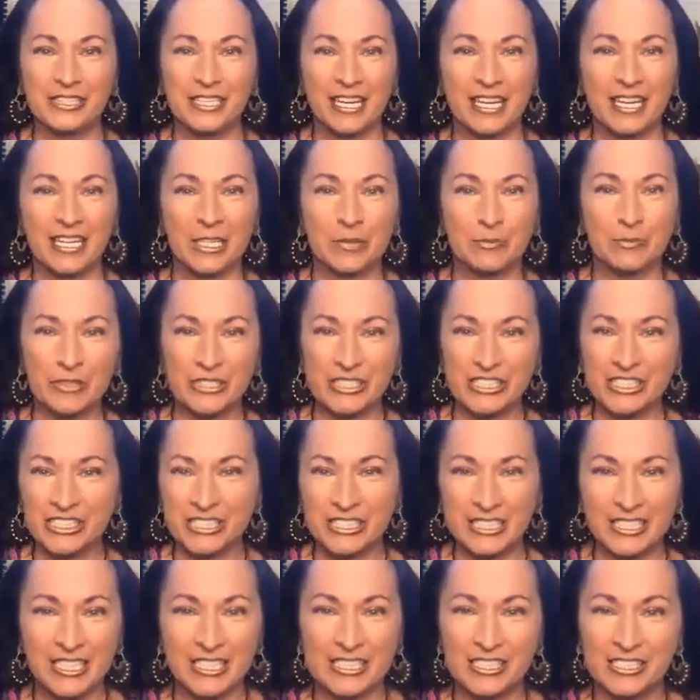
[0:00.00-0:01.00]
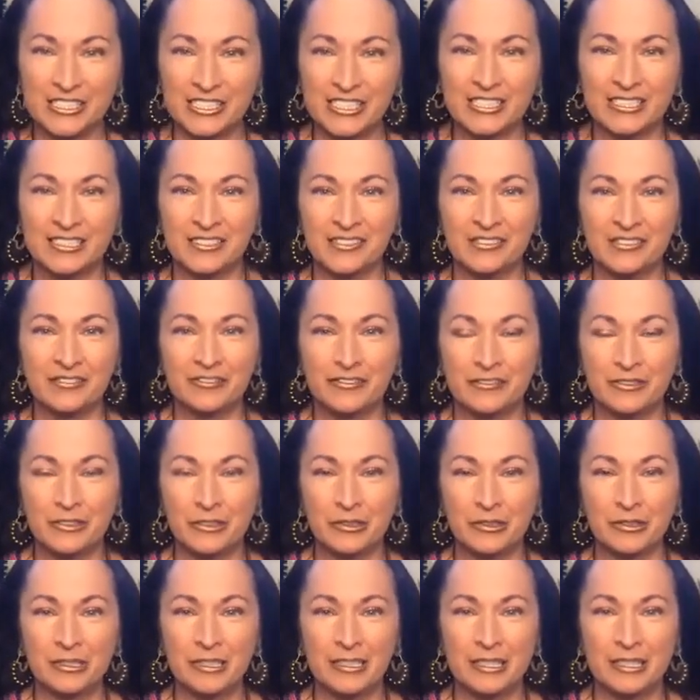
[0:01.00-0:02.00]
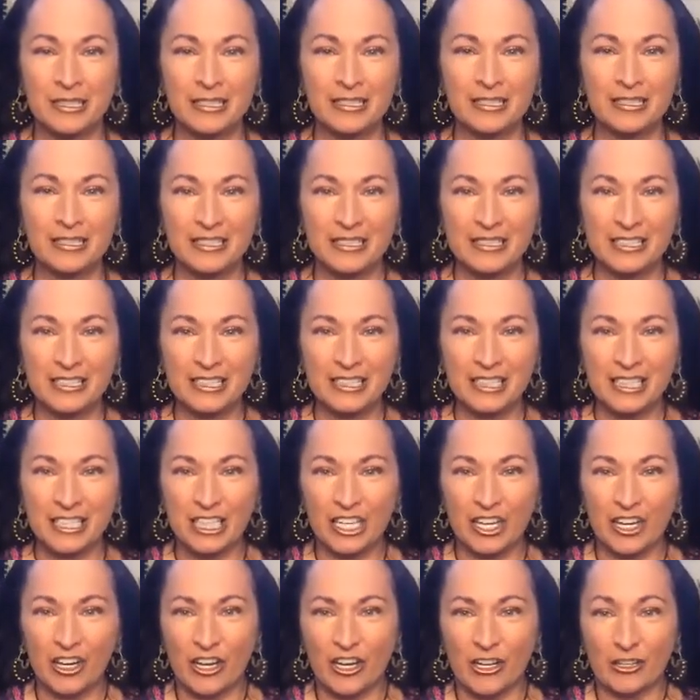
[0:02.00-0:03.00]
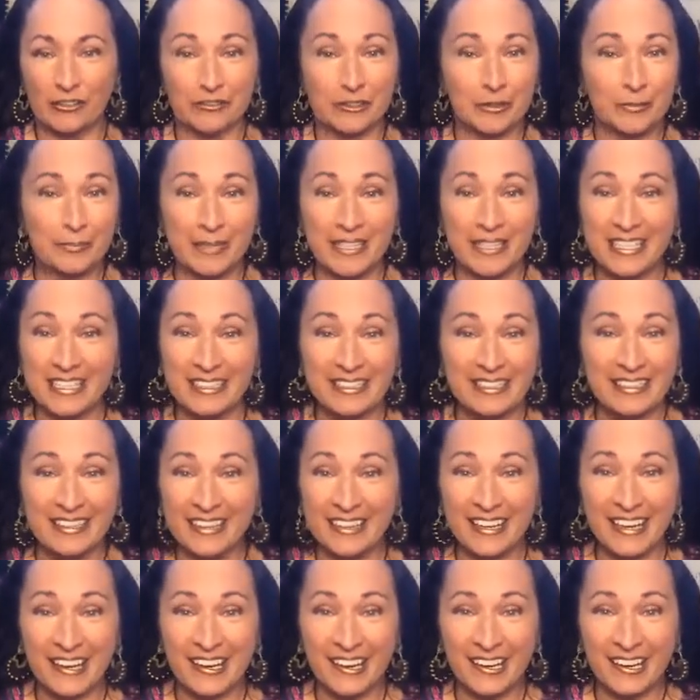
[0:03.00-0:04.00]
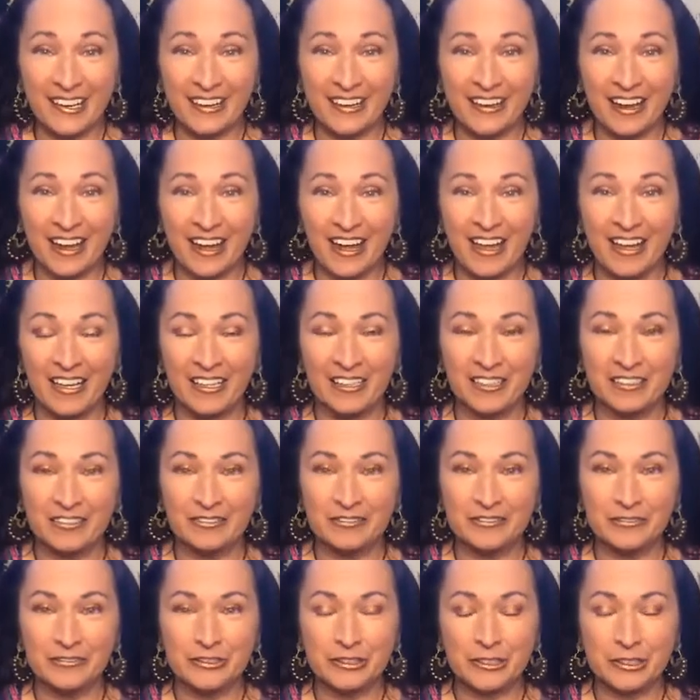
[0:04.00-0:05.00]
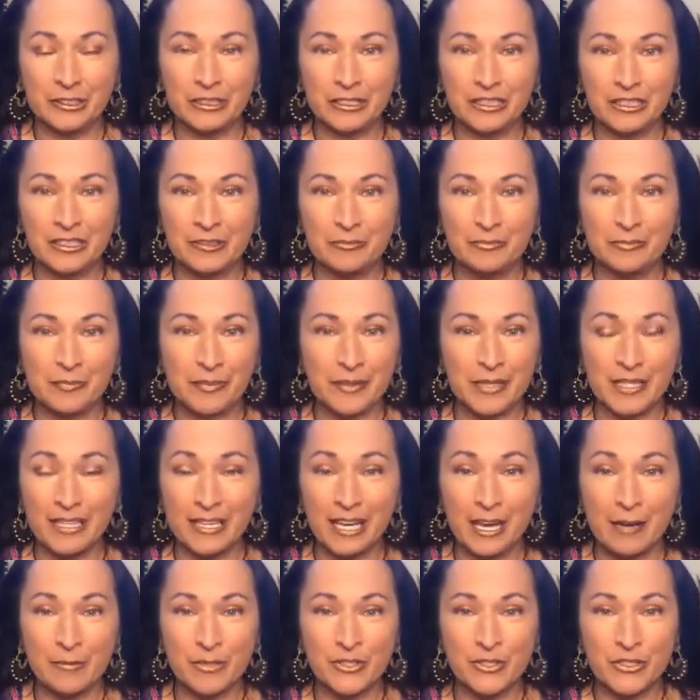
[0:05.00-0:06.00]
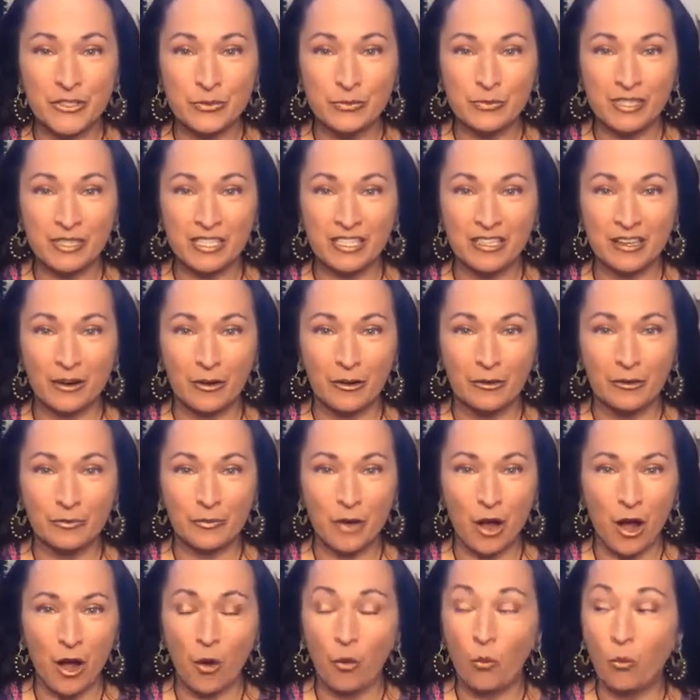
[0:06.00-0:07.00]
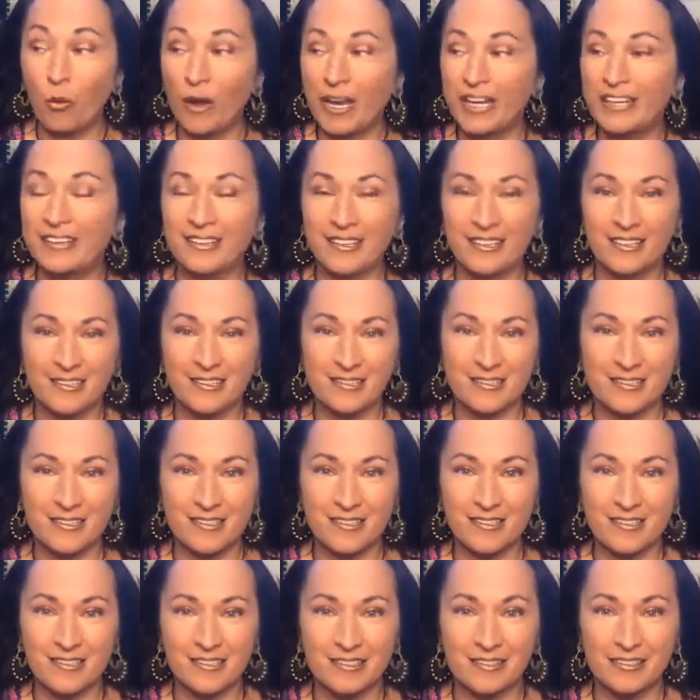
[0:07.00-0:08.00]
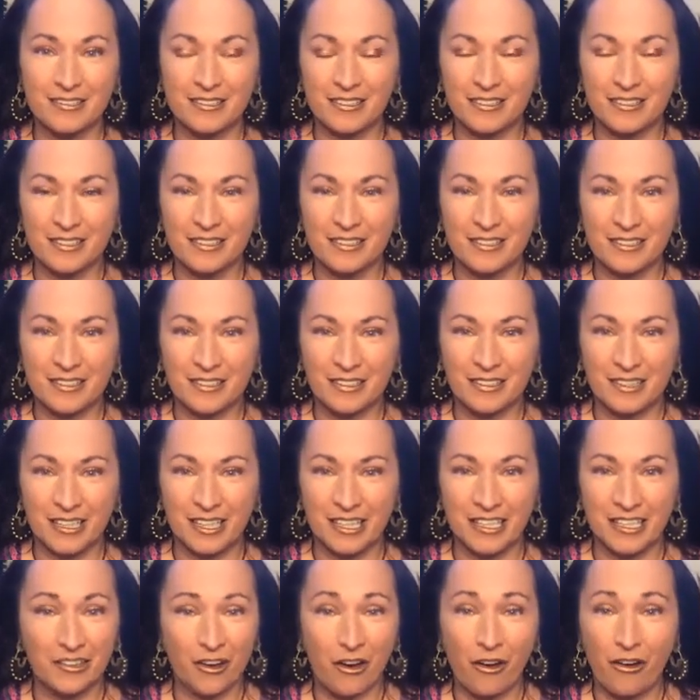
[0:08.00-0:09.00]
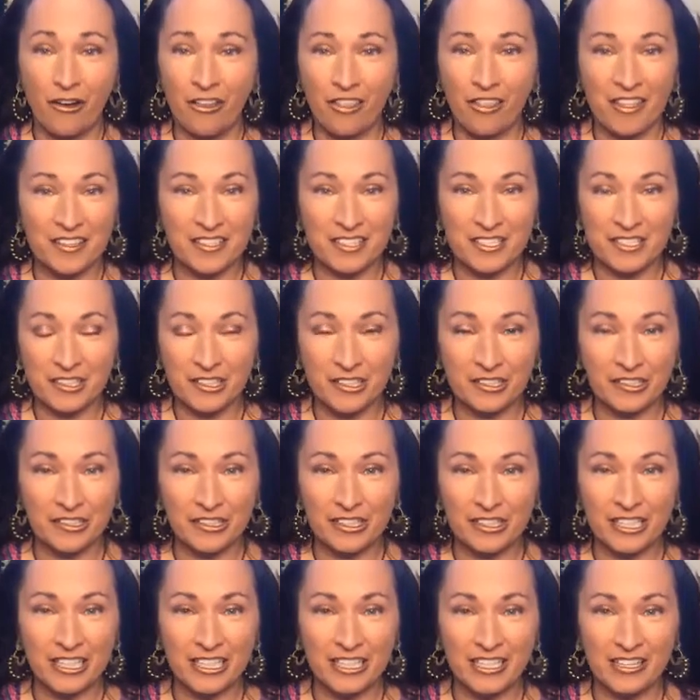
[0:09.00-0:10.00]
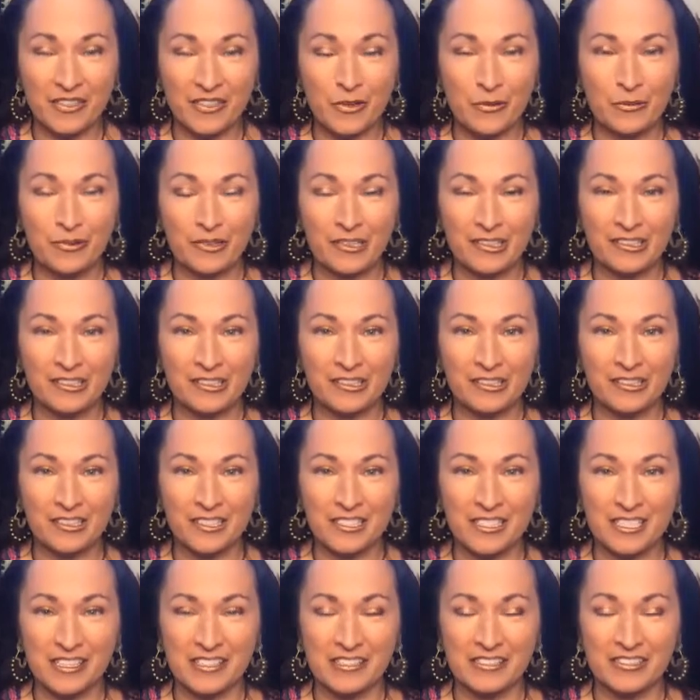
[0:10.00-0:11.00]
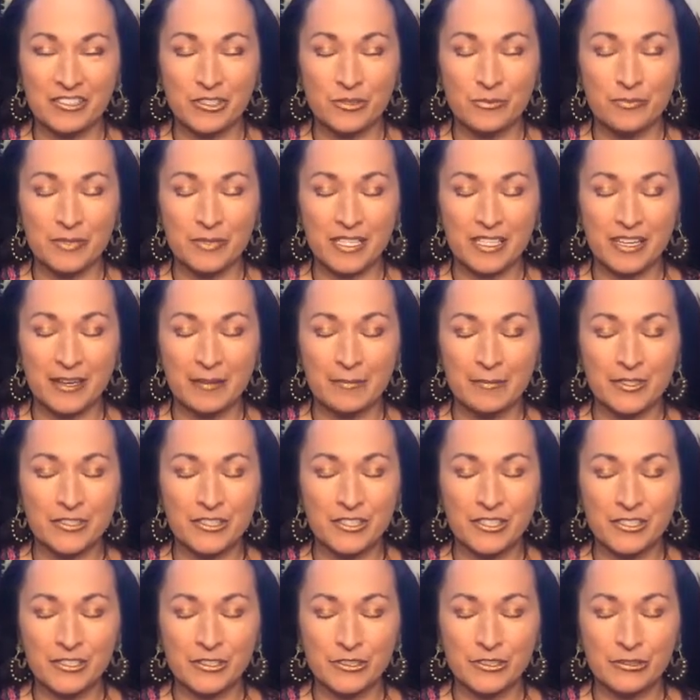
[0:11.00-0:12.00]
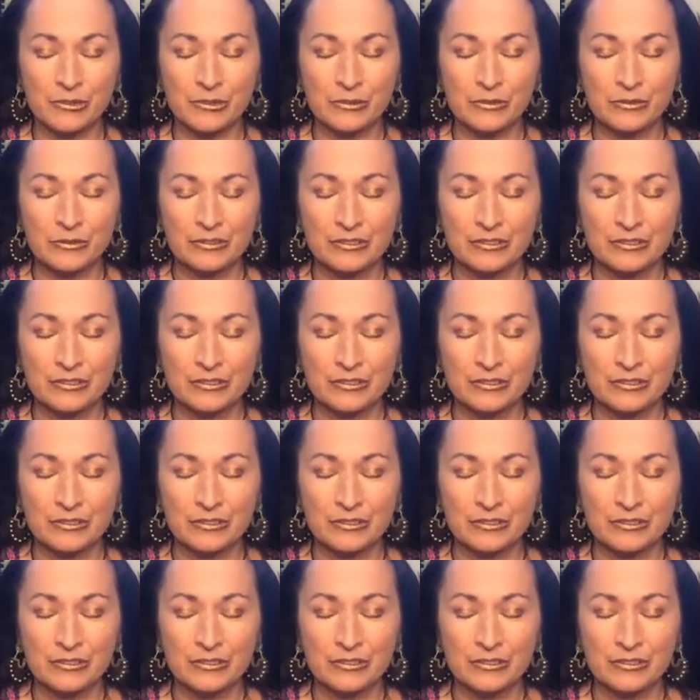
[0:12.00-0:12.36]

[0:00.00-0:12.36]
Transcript: and appreciation for being here and for being able to be a witness in all that's occurring in the world and to be able to